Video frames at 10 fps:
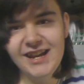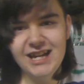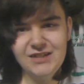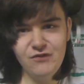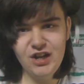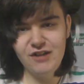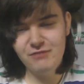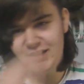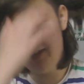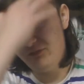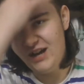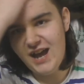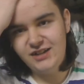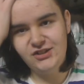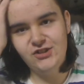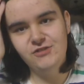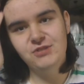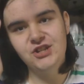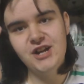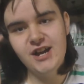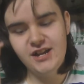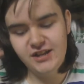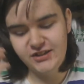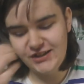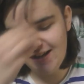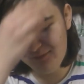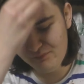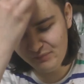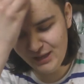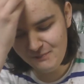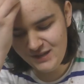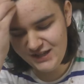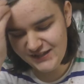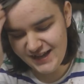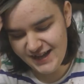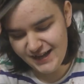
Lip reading: Next video we're gonna react to tonight is Blimpy's